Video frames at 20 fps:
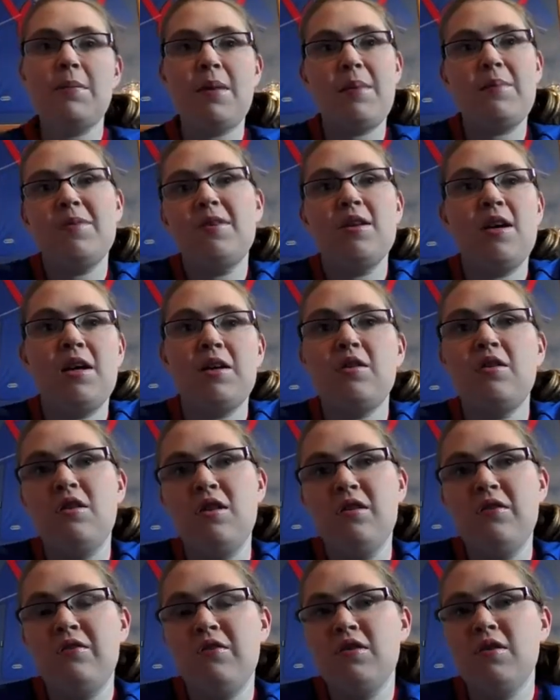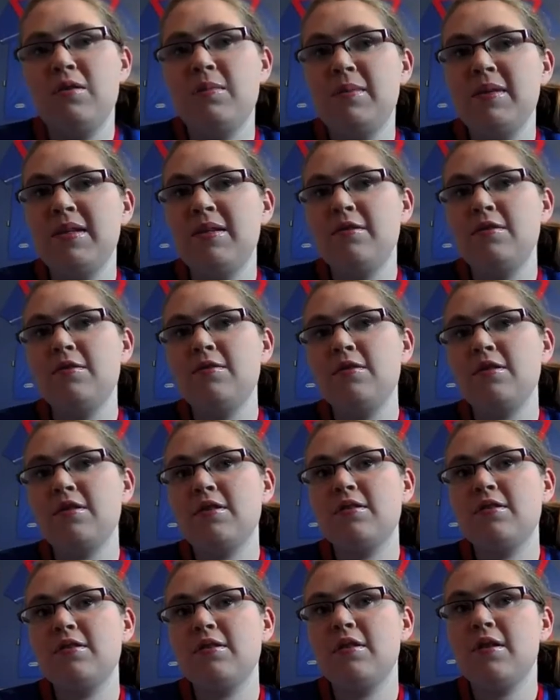My mum and dad got it for me,
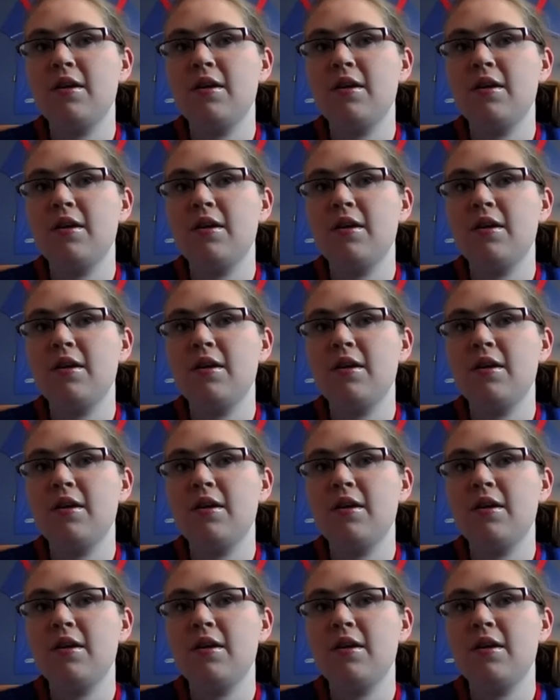which